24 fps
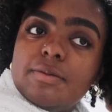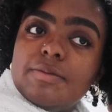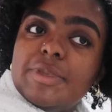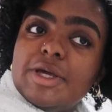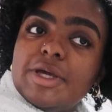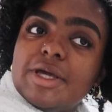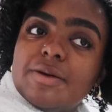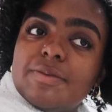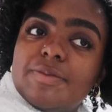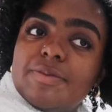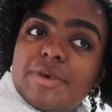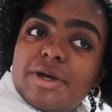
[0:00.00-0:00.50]

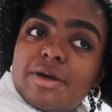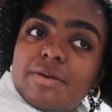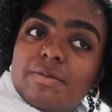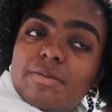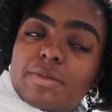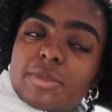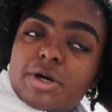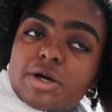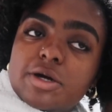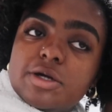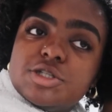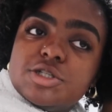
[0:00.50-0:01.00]
be a bit
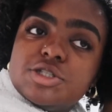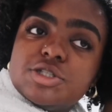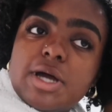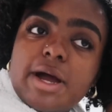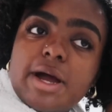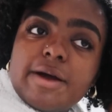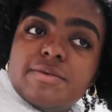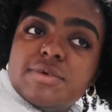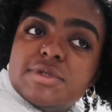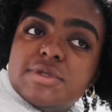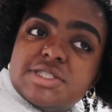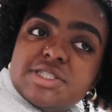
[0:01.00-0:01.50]
much.
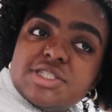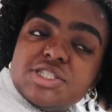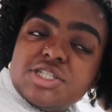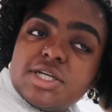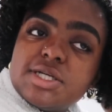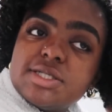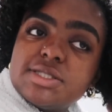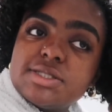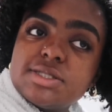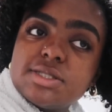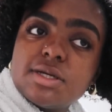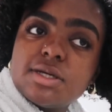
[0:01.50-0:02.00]
I would
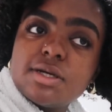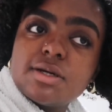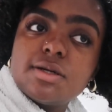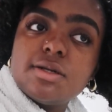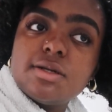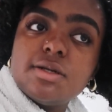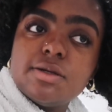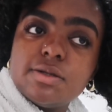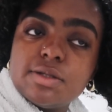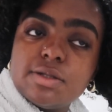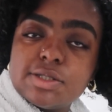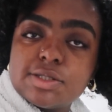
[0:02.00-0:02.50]
suggest a
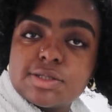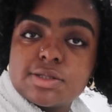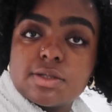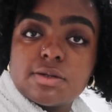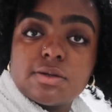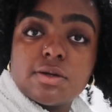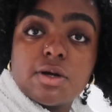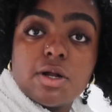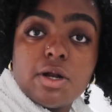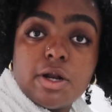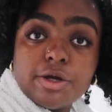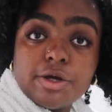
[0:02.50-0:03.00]
glueless
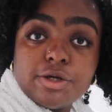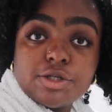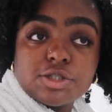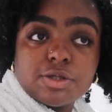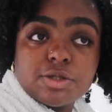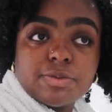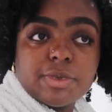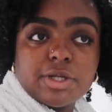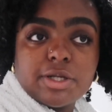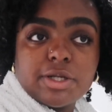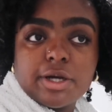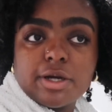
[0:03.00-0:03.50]

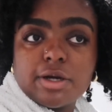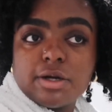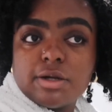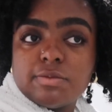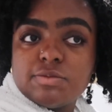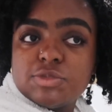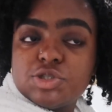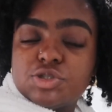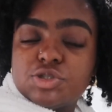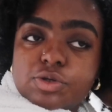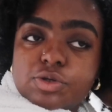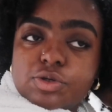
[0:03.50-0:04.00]
closure, but like
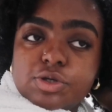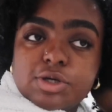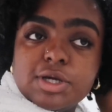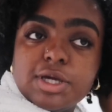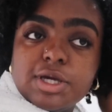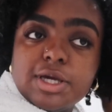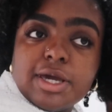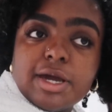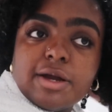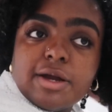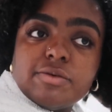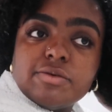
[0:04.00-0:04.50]
I'm you
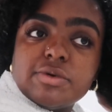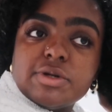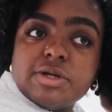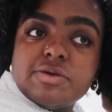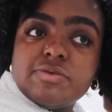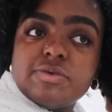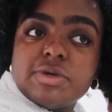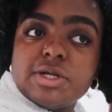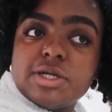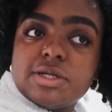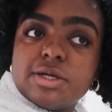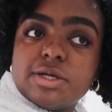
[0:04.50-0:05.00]
can get
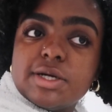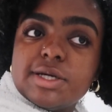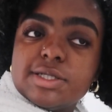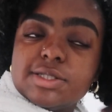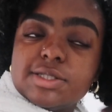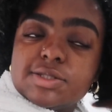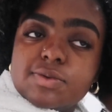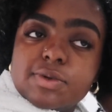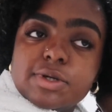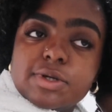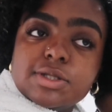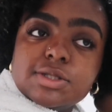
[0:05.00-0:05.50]
really
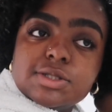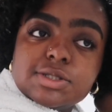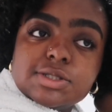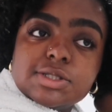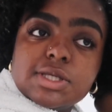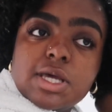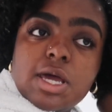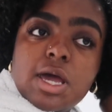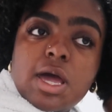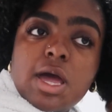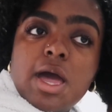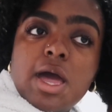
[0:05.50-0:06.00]
nice
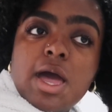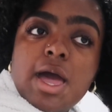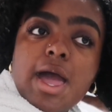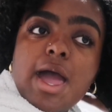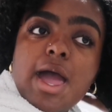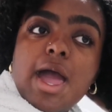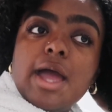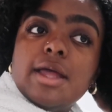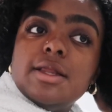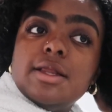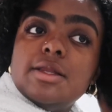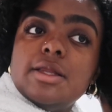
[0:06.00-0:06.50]
ones.
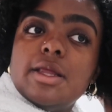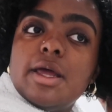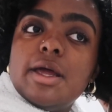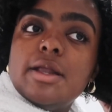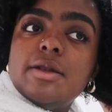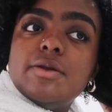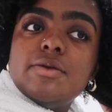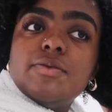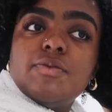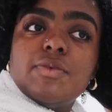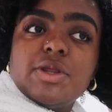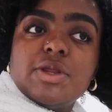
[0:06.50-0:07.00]
And
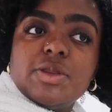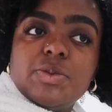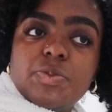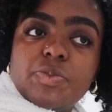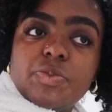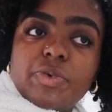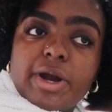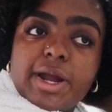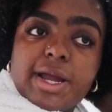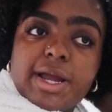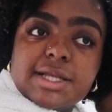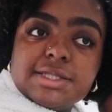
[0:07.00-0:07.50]
then with
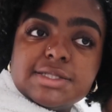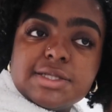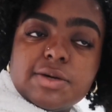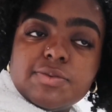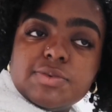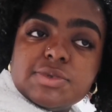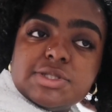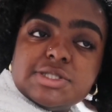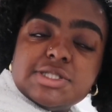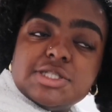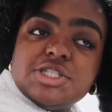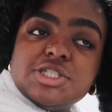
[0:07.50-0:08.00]
braids, I
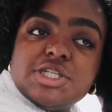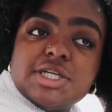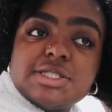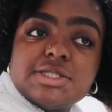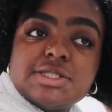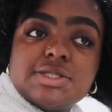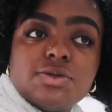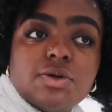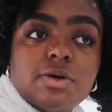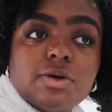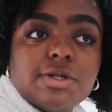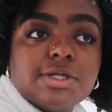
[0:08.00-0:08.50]
would
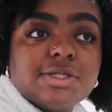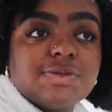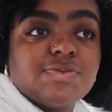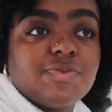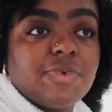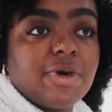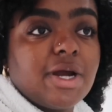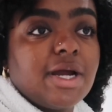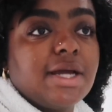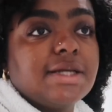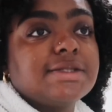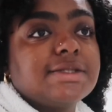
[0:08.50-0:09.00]
suggest knotless
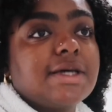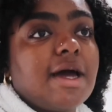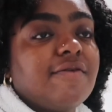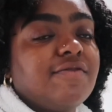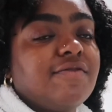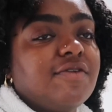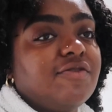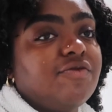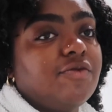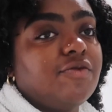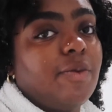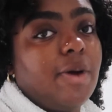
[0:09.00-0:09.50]
braids.
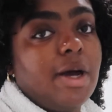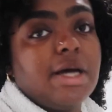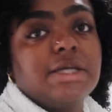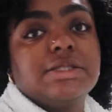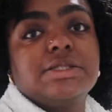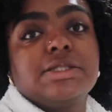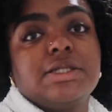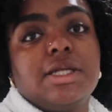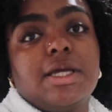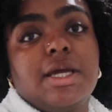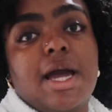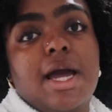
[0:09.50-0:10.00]
I've never
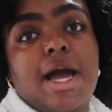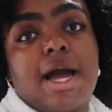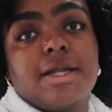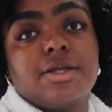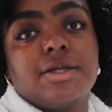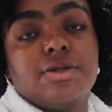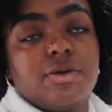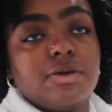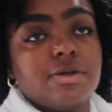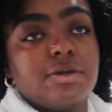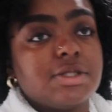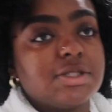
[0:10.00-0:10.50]
personally
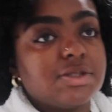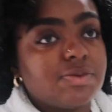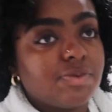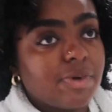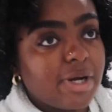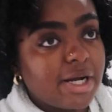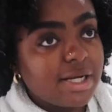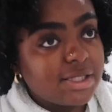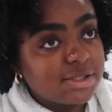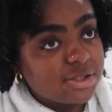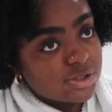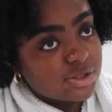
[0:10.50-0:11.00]
had knotless
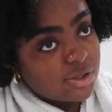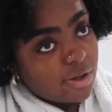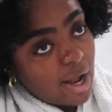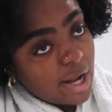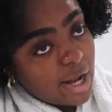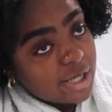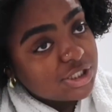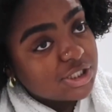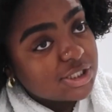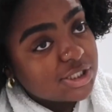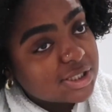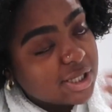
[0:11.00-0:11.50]
braids, so
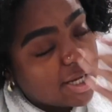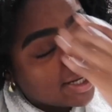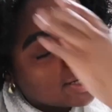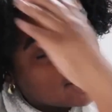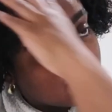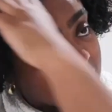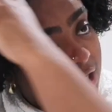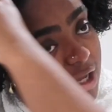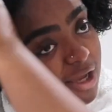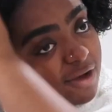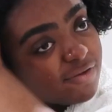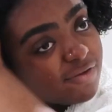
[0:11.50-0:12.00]
I just kind
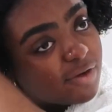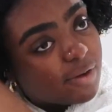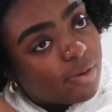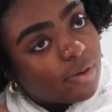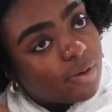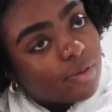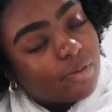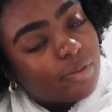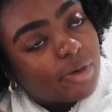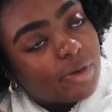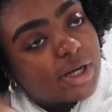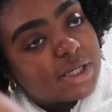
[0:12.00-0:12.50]
of gave
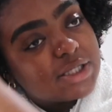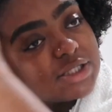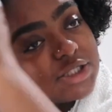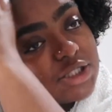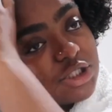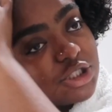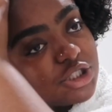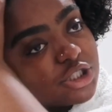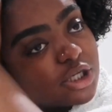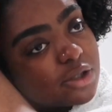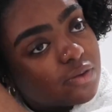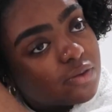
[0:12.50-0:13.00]
up on braids
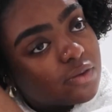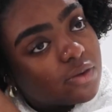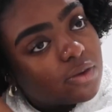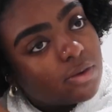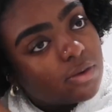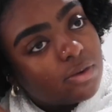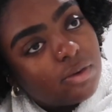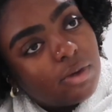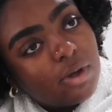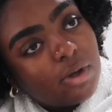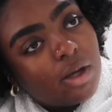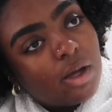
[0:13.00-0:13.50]
in
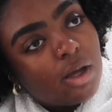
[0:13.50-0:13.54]
general.